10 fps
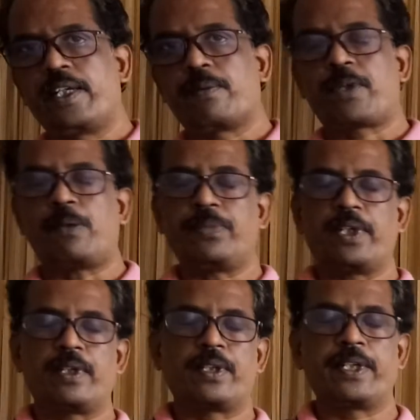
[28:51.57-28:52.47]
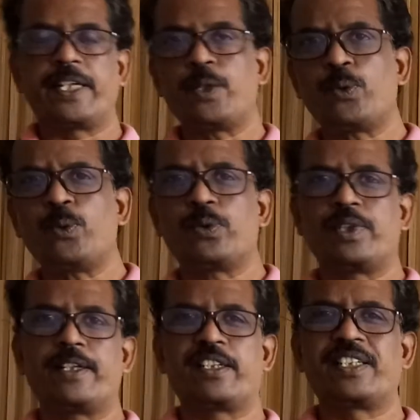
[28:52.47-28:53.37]
from 13 to,
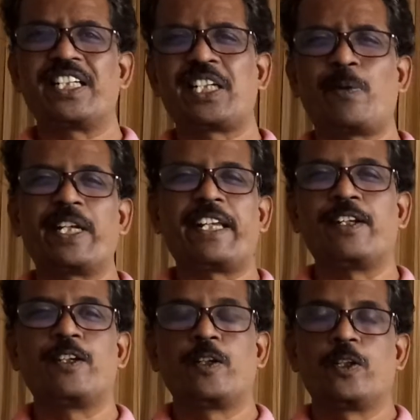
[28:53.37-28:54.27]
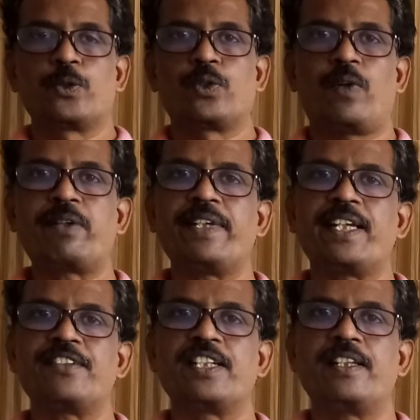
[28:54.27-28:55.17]
let us say, 17, so what we
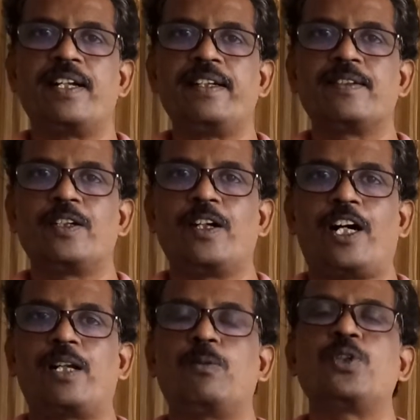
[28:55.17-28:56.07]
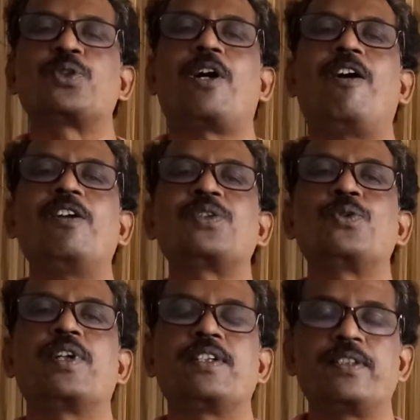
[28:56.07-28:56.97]
can say that almost all
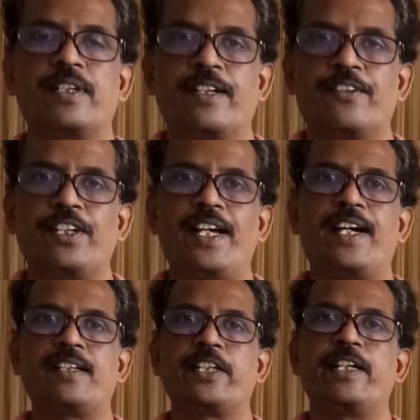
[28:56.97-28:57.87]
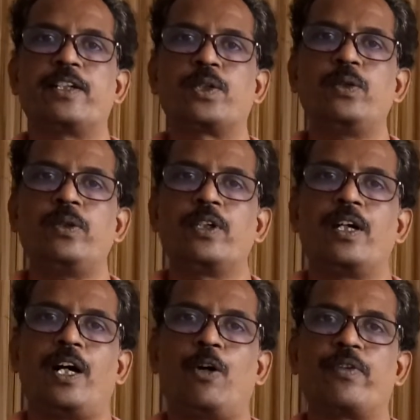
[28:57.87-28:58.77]
students, they are near to
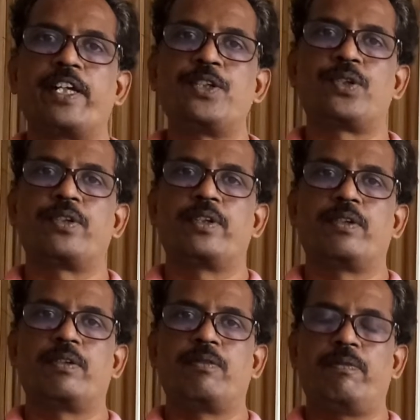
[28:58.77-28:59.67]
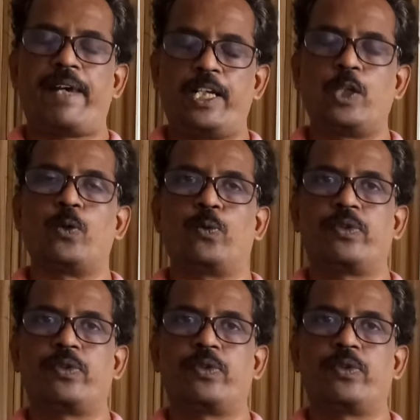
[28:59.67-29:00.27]
average value,